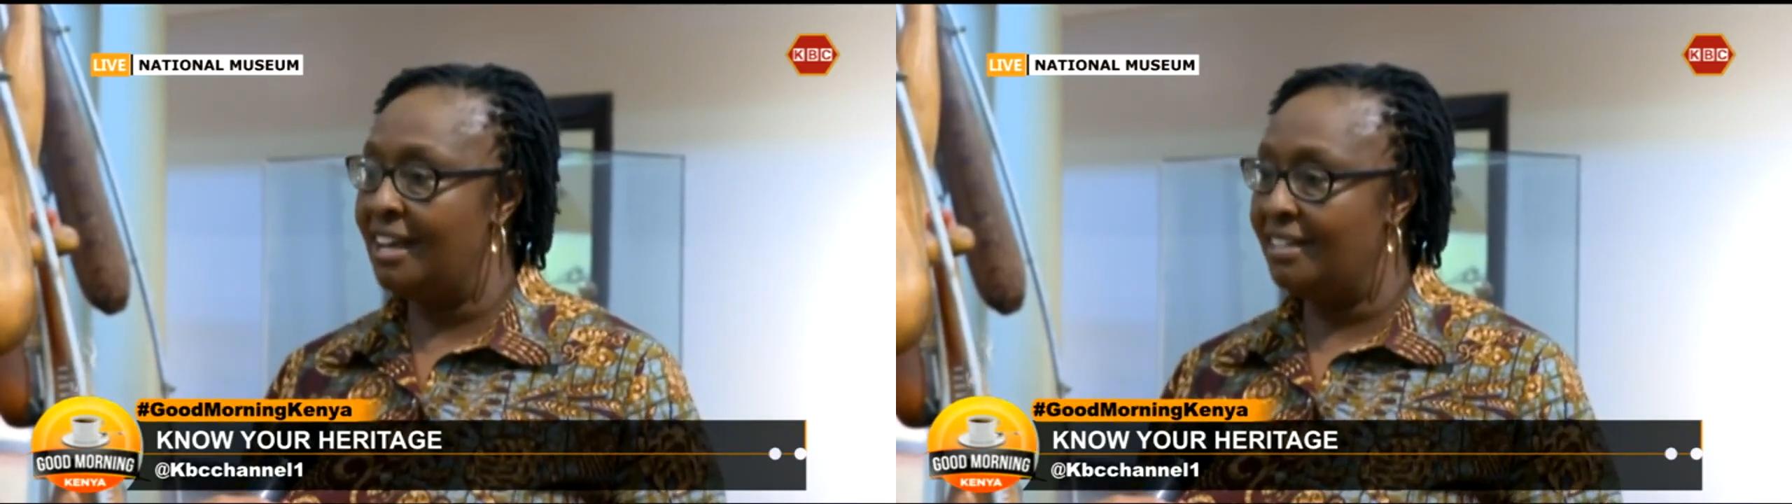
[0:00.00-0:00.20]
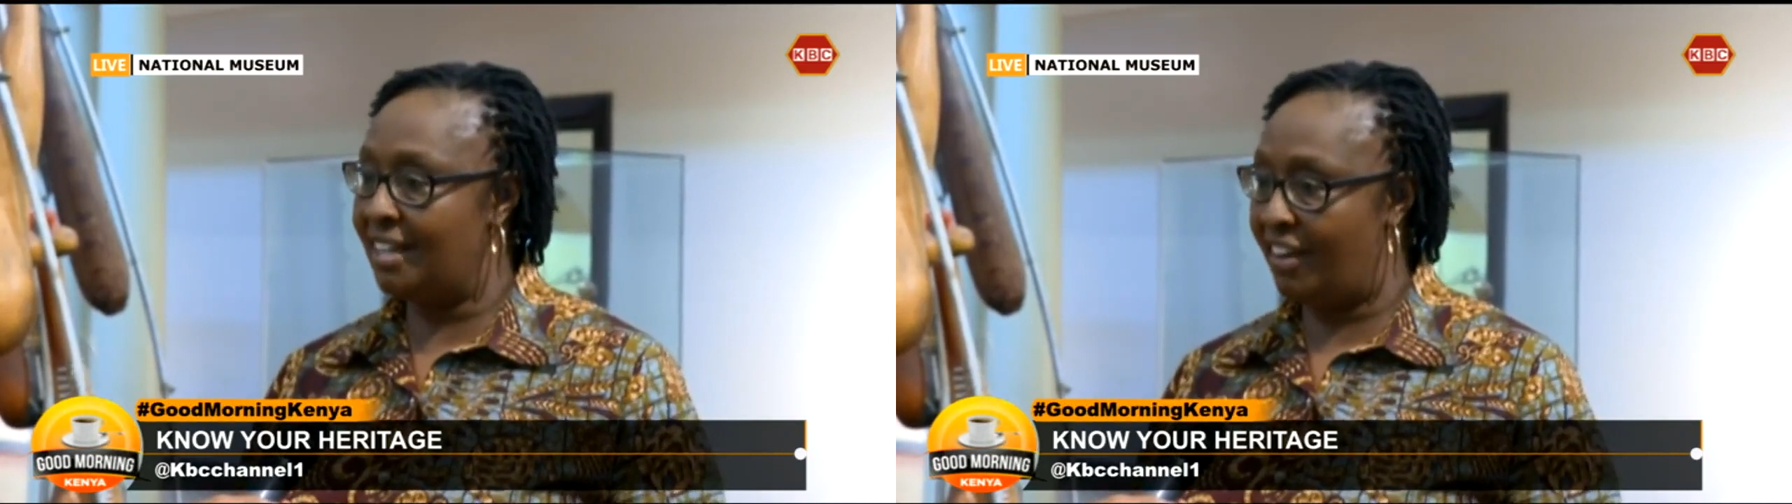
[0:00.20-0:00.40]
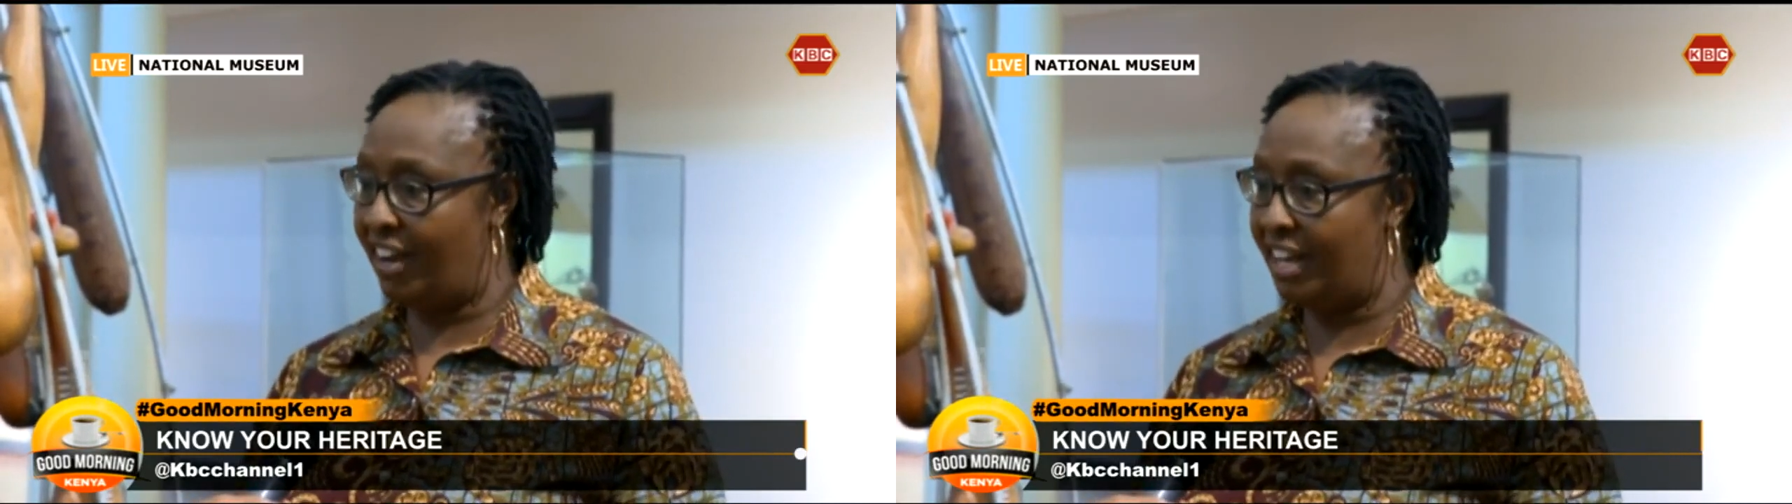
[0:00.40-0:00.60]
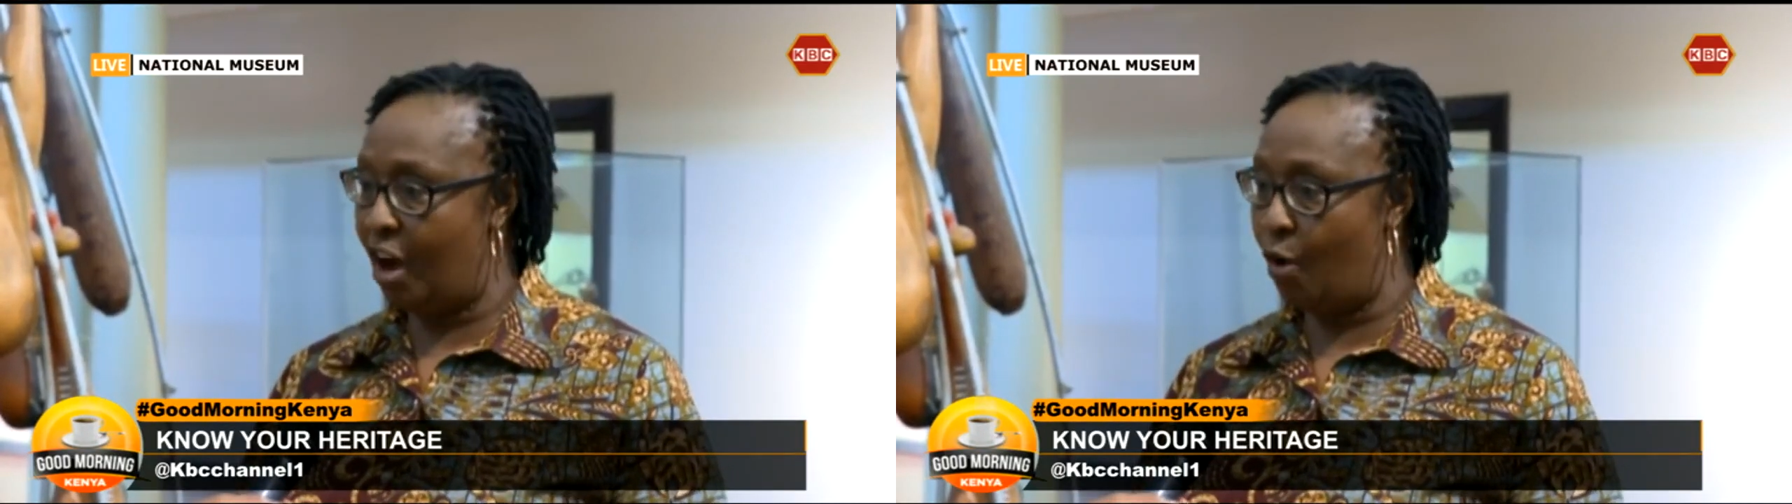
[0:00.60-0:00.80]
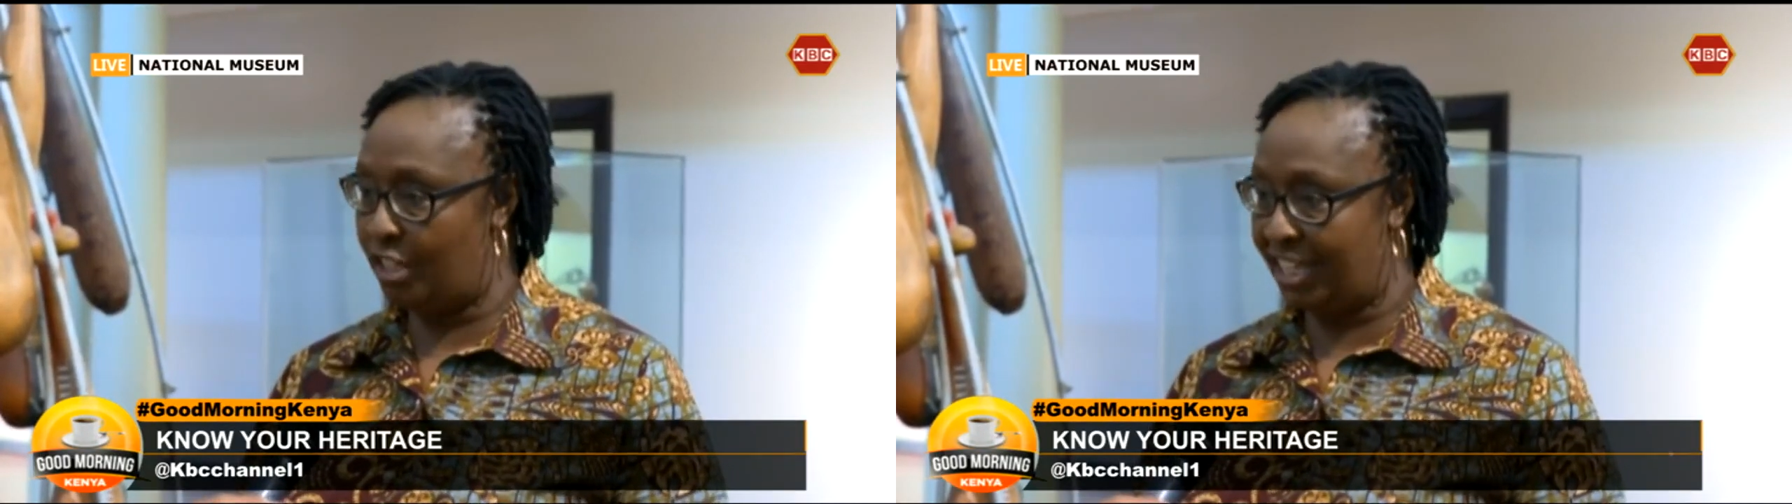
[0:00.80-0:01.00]

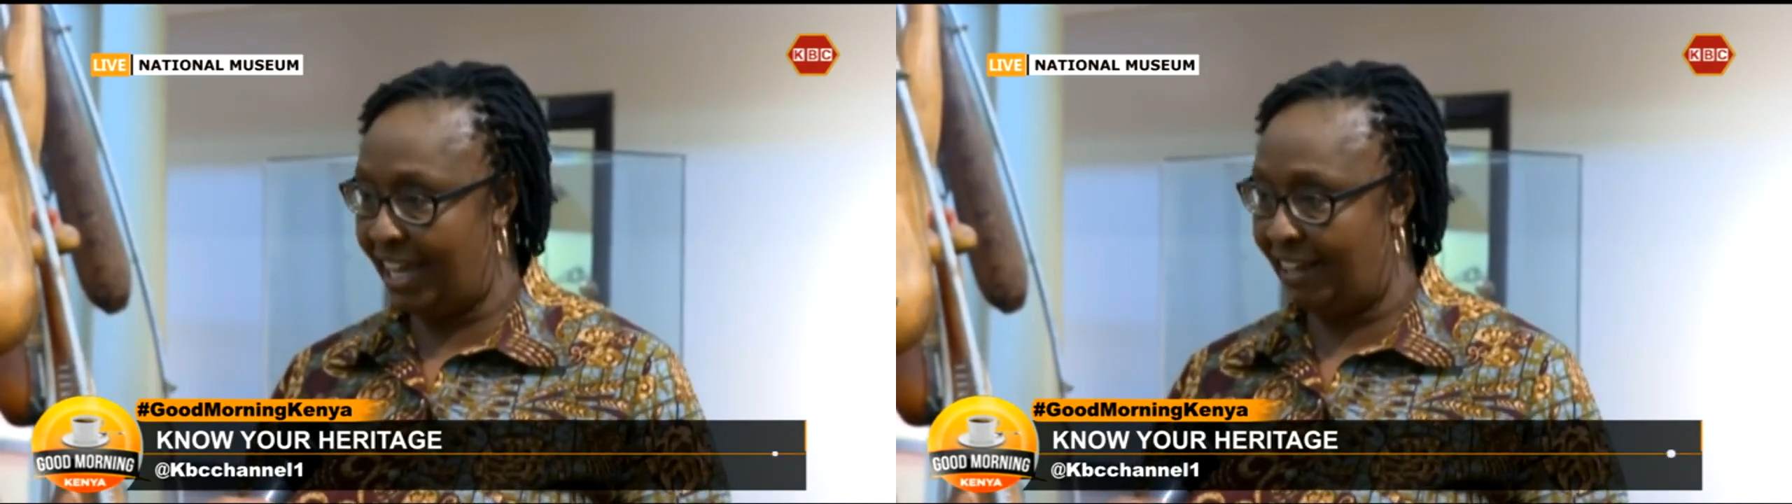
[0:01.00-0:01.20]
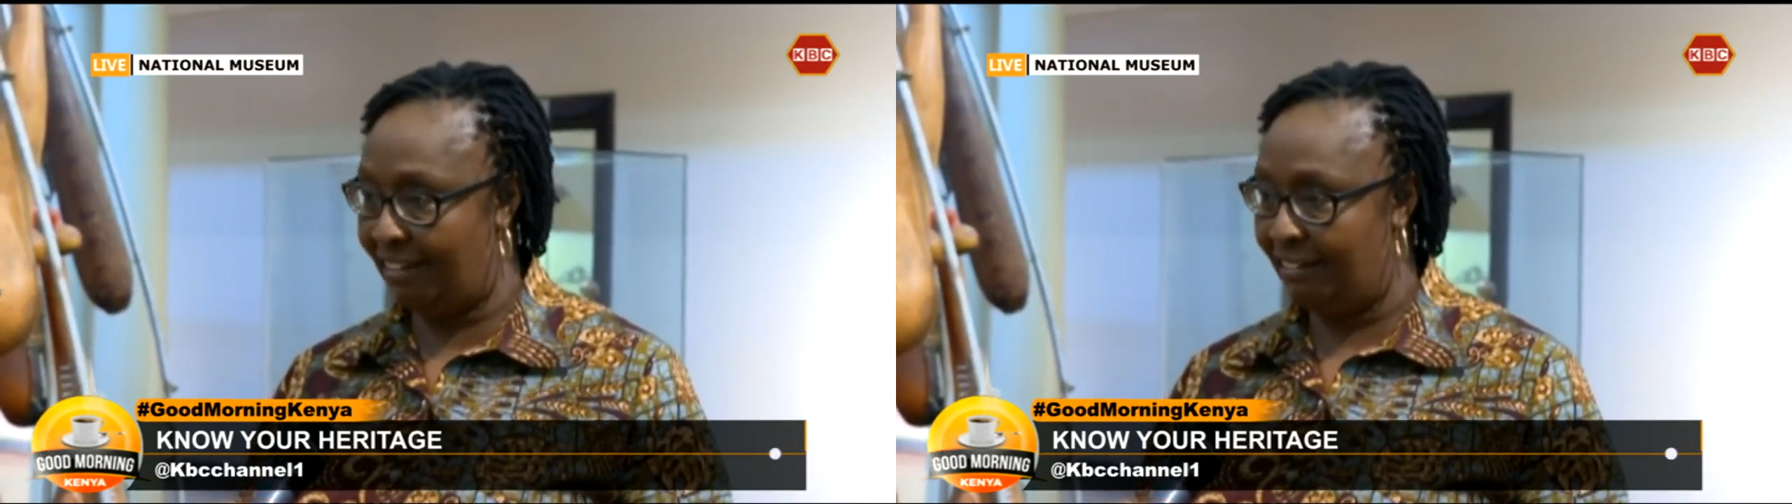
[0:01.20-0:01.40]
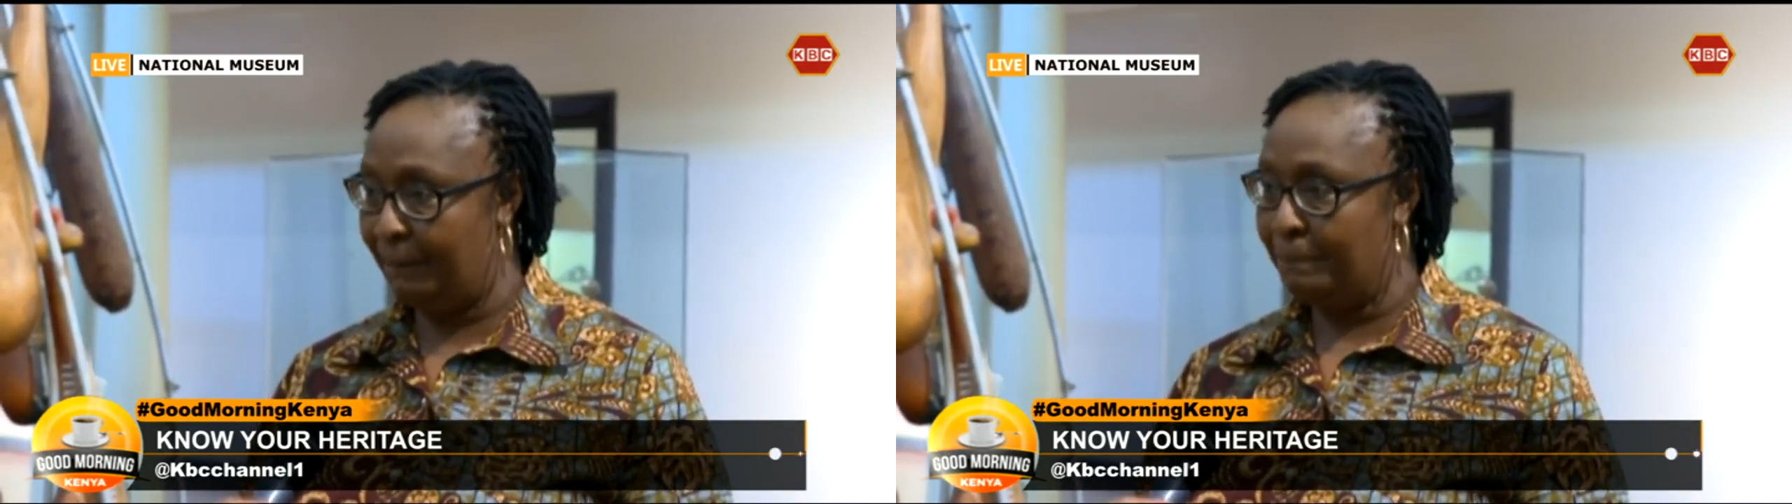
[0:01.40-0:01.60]
Serena Hotel.